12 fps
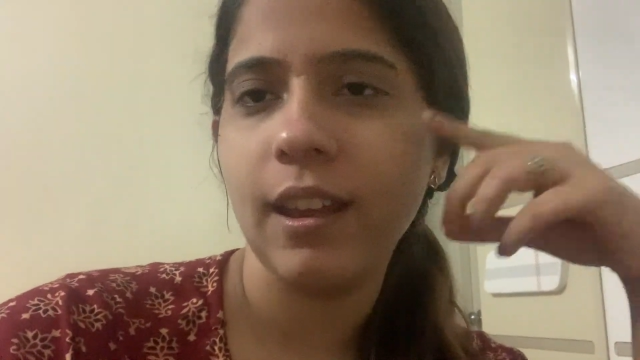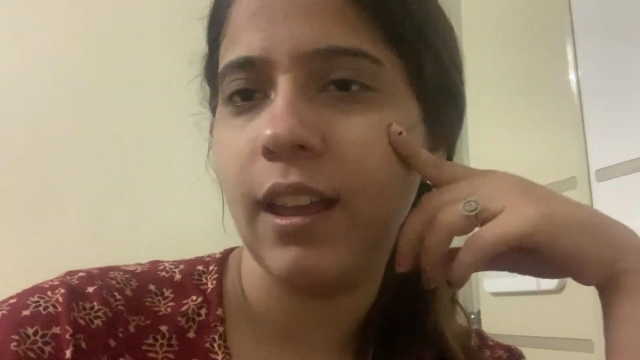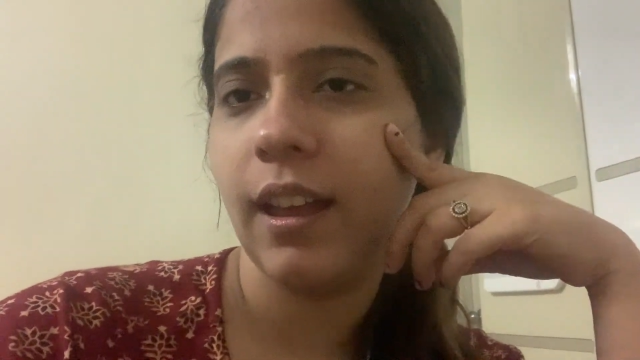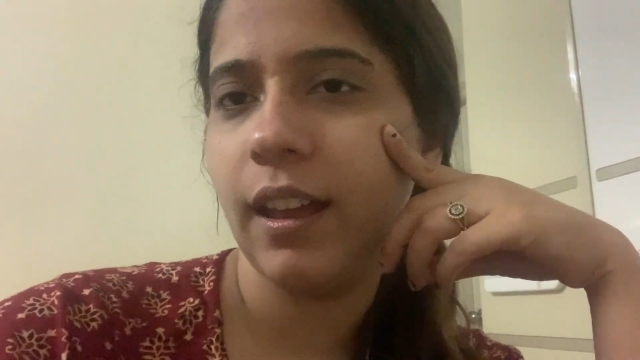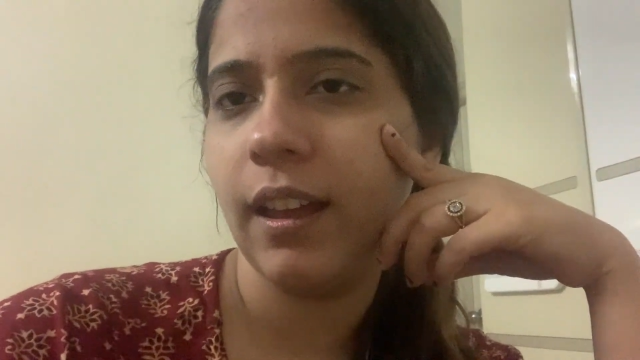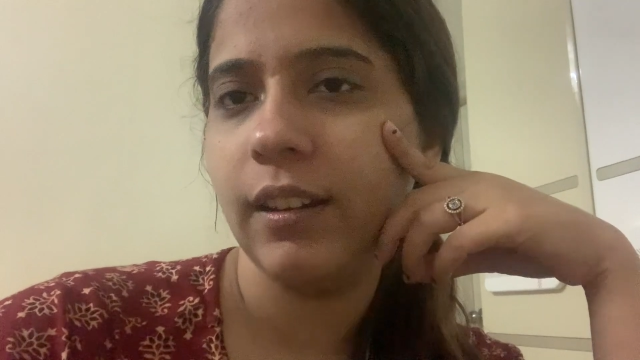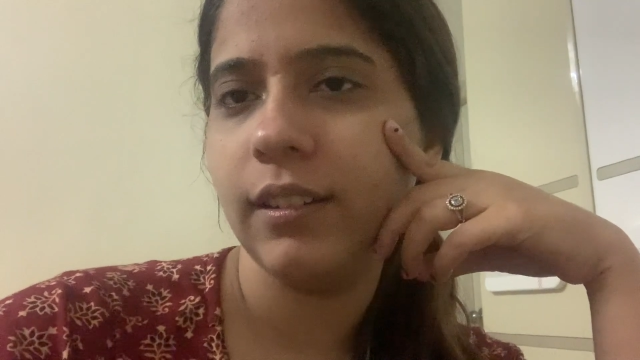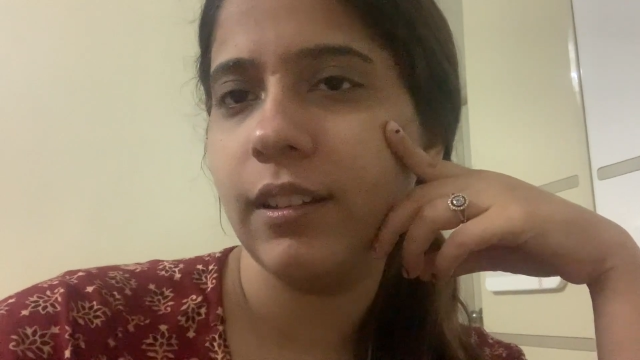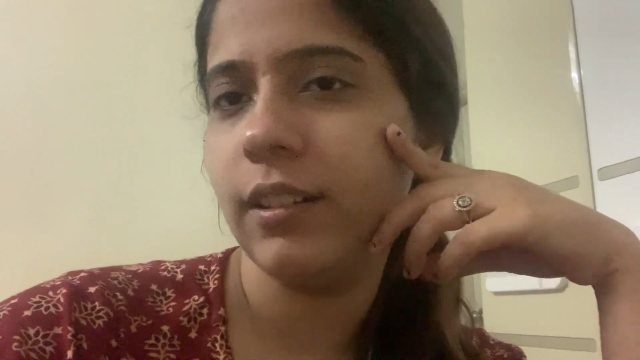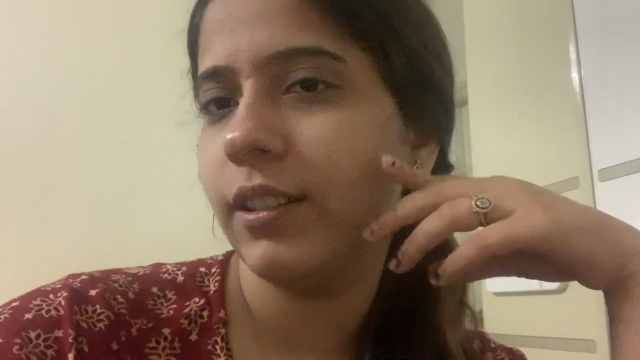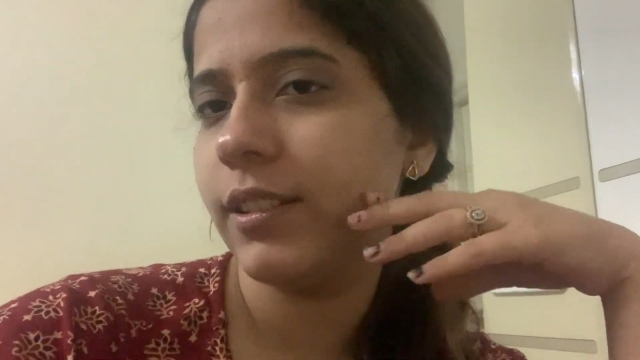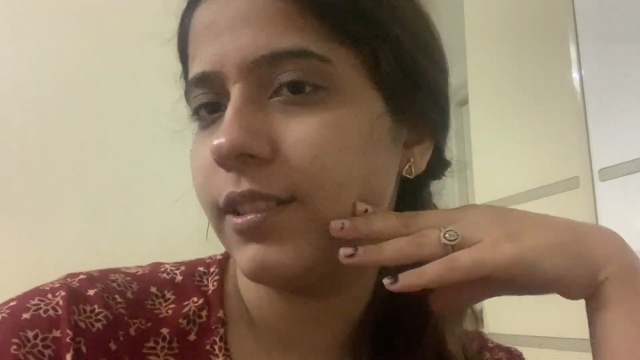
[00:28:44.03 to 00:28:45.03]
and
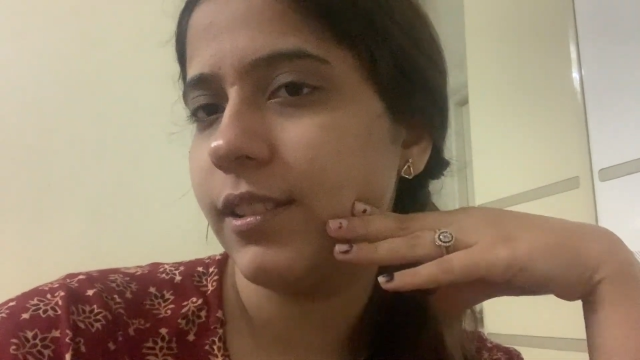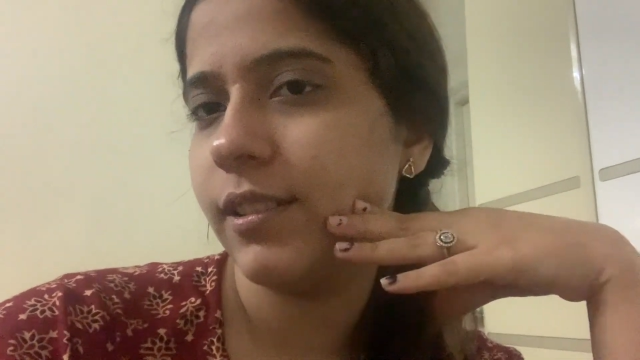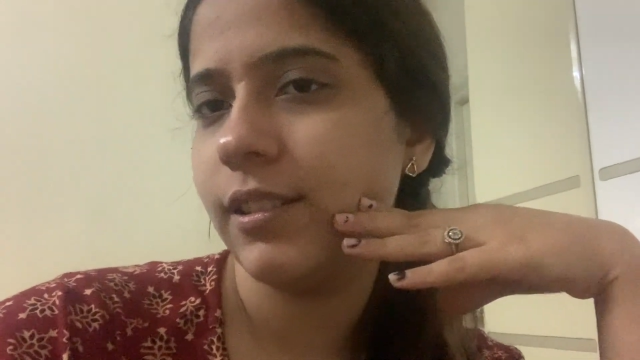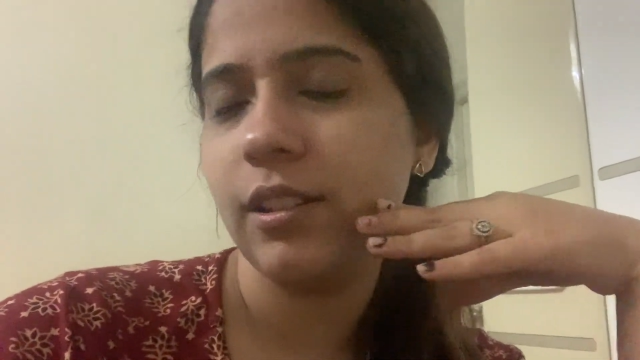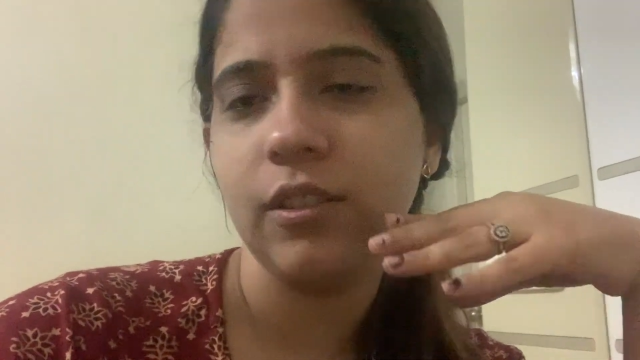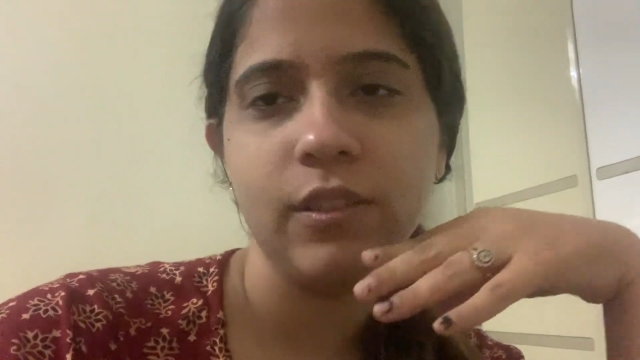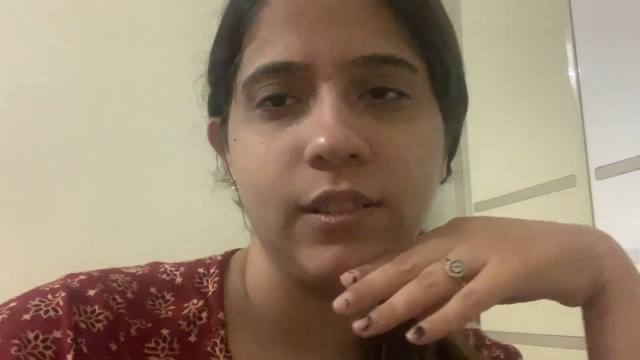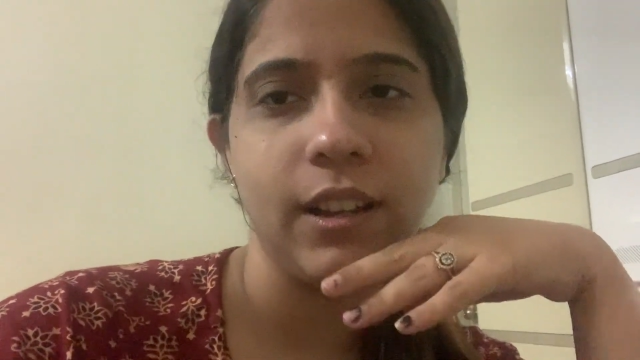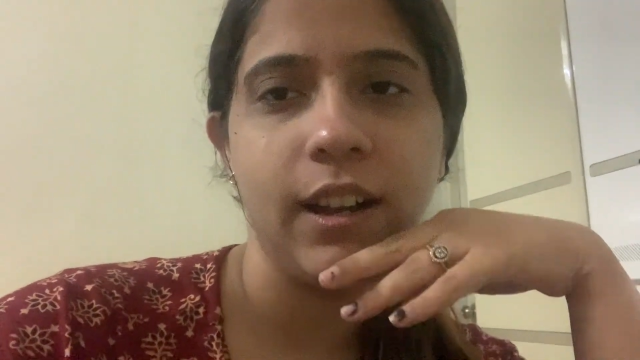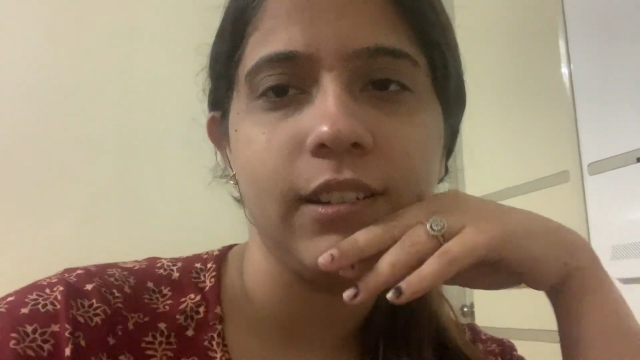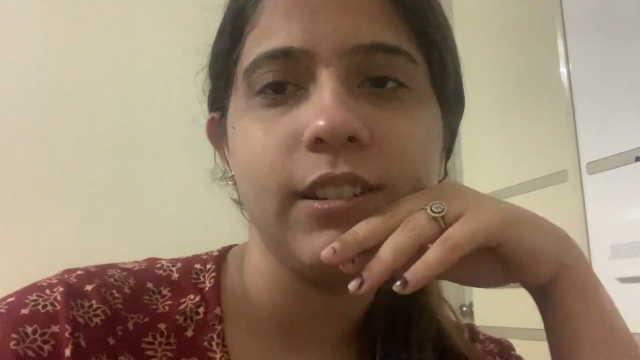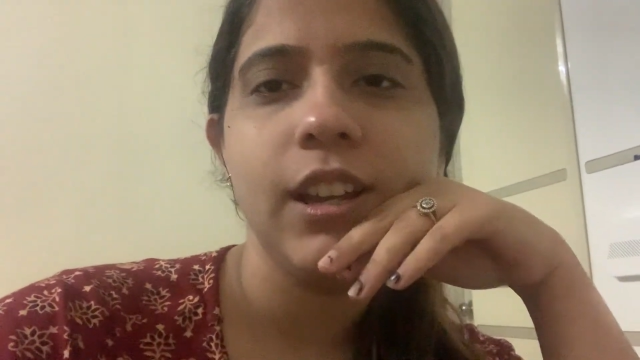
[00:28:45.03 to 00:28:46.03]
this is the
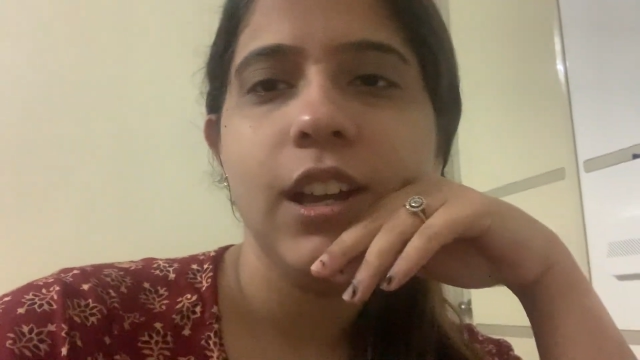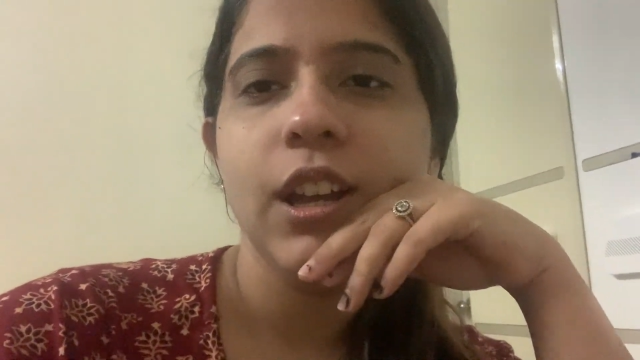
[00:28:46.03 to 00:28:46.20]
result.